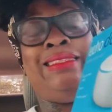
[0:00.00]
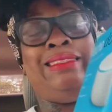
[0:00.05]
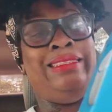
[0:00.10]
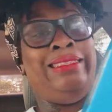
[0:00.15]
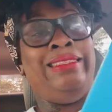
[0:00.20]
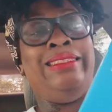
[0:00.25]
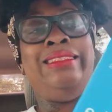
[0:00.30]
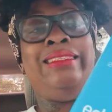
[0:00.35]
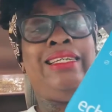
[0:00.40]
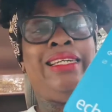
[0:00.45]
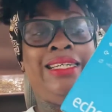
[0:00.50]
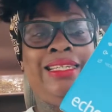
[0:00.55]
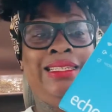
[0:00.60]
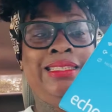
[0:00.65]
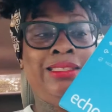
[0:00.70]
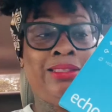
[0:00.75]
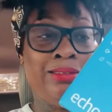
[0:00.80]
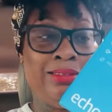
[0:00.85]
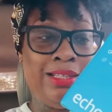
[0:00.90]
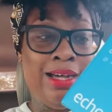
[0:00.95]
an
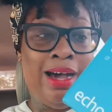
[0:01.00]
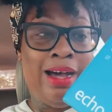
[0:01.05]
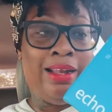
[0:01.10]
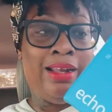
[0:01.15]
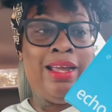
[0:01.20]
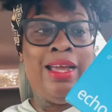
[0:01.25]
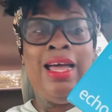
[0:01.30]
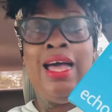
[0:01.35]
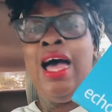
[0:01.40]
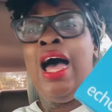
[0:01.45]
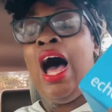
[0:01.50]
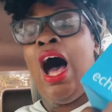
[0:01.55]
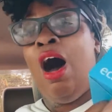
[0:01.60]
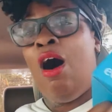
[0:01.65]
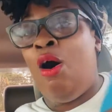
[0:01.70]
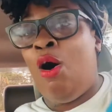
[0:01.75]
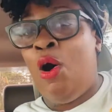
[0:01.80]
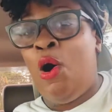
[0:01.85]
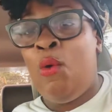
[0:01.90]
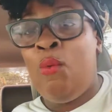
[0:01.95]
Echo Dot i
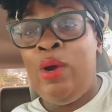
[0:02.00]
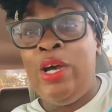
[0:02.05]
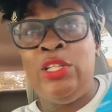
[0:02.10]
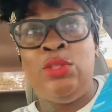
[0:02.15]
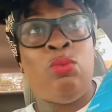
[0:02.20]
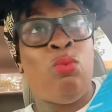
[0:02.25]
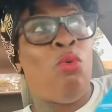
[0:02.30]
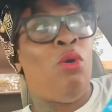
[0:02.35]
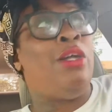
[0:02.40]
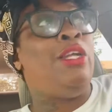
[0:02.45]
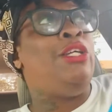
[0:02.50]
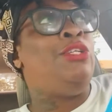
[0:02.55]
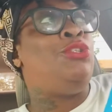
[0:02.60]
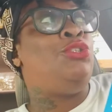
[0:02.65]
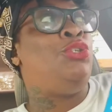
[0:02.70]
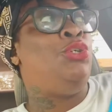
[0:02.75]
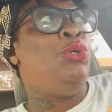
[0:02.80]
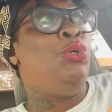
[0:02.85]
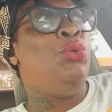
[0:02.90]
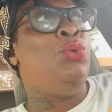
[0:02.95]
always wanted
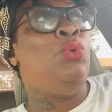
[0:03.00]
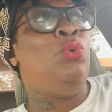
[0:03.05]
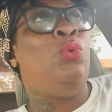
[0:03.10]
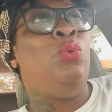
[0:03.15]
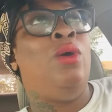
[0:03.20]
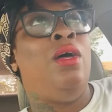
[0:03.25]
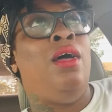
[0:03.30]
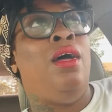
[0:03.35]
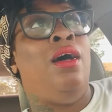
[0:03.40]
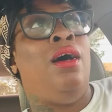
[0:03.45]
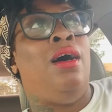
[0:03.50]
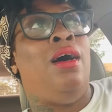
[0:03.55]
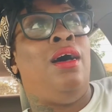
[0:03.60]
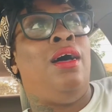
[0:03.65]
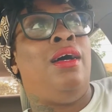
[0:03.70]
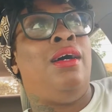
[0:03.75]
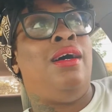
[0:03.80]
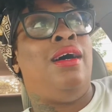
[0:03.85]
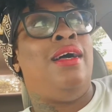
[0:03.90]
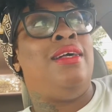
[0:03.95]
to
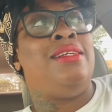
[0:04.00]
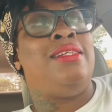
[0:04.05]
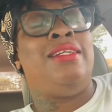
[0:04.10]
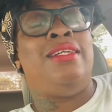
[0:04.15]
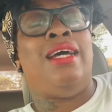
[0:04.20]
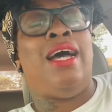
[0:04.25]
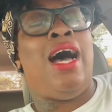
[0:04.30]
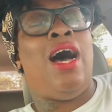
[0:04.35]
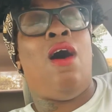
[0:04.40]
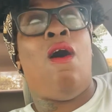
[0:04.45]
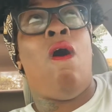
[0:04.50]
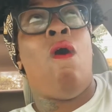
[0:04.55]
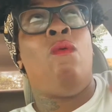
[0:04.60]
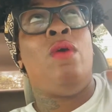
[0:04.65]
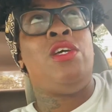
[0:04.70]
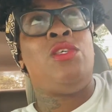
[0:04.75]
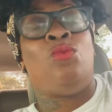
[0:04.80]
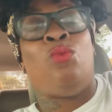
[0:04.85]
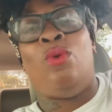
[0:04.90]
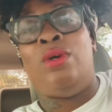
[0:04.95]
i
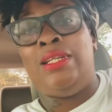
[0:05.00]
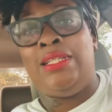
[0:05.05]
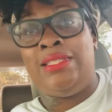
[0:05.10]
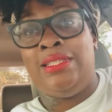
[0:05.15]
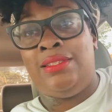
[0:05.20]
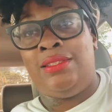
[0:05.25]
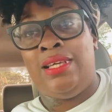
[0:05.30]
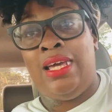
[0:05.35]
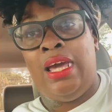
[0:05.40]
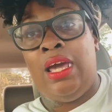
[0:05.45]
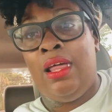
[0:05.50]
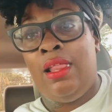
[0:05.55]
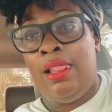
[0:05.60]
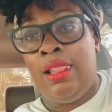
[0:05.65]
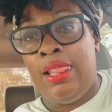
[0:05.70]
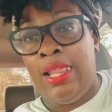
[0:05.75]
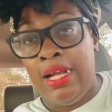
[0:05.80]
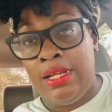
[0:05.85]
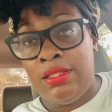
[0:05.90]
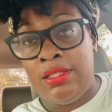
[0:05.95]
always wanted to say
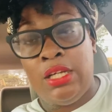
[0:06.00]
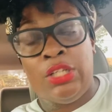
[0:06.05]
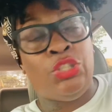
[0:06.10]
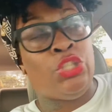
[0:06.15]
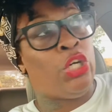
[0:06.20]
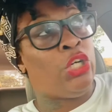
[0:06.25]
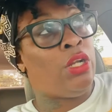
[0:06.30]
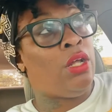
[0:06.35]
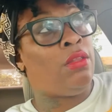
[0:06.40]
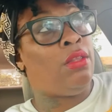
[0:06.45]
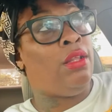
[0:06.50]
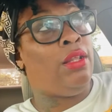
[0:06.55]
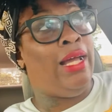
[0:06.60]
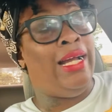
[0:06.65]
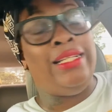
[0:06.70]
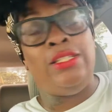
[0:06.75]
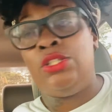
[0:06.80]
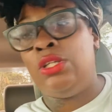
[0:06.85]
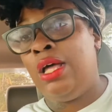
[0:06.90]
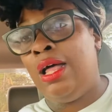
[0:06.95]
lexa turn off the
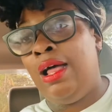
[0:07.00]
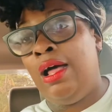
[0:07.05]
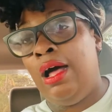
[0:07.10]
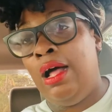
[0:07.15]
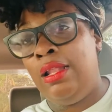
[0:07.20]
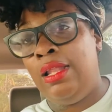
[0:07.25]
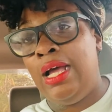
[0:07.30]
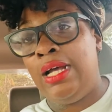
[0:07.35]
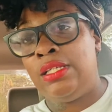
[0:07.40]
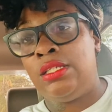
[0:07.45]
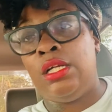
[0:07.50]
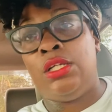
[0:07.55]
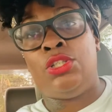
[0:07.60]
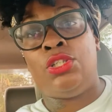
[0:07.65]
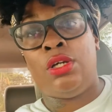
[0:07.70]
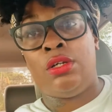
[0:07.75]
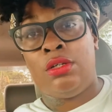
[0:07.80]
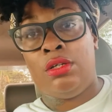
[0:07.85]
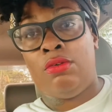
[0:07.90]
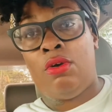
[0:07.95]
lights Alexa,
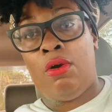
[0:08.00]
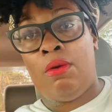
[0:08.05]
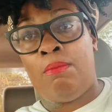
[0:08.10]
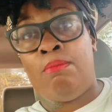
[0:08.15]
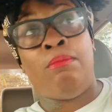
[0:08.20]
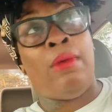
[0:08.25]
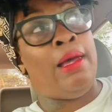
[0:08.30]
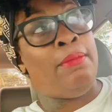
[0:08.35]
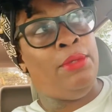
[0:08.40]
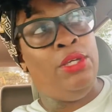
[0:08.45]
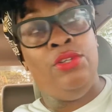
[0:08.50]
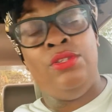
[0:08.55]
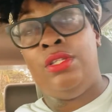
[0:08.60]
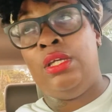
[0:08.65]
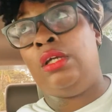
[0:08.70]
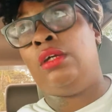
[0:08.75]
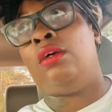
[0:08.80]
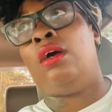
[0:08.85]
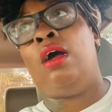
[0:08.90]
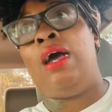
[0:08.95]
turn on my
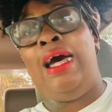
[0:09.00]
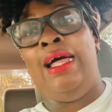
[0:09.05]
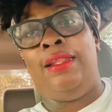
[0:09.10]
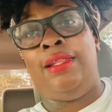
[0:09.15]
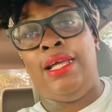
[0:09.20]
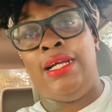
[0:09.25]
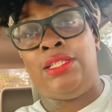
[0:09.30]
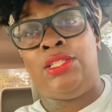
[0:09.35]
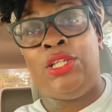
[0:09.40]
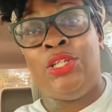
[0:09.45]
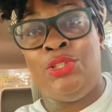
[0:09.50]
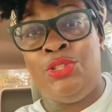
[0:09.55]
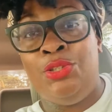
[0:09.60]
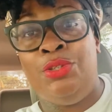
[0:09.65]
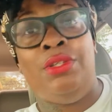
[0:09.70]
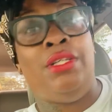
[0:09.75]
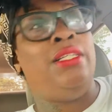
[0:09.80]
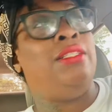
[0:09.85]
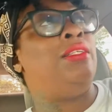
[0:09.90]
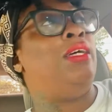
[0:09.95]
music. Alexa,
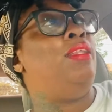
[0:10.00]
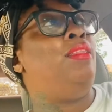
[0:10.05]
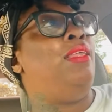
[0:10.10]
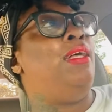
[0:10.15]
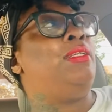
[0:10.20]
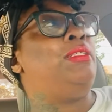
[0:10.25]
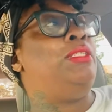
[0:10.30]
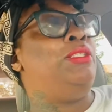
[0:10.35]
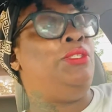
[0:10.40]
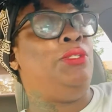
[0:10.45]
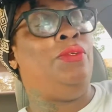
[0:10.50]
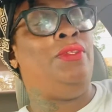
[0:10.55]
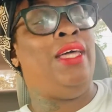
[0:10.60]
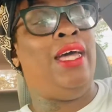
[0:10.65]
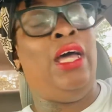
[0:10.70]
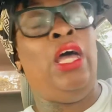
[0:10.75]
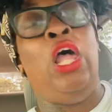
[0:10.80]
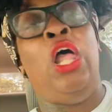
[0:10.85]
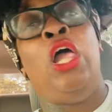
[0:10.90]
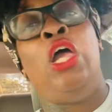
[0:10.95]
do this. Alexa, do
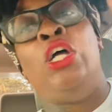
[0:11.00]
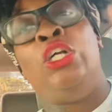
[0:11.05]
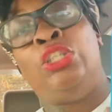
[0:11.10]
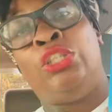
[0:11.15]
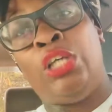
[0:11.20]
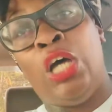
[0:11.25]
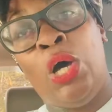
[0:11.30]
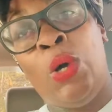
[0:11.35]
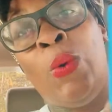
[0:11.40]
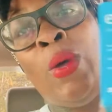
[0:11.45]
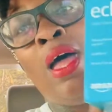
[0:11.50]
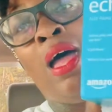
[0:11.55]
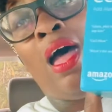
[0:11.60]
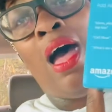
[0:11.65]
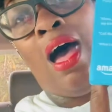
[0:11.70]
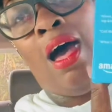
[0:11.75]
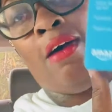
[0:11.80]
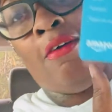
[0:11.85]
that. So I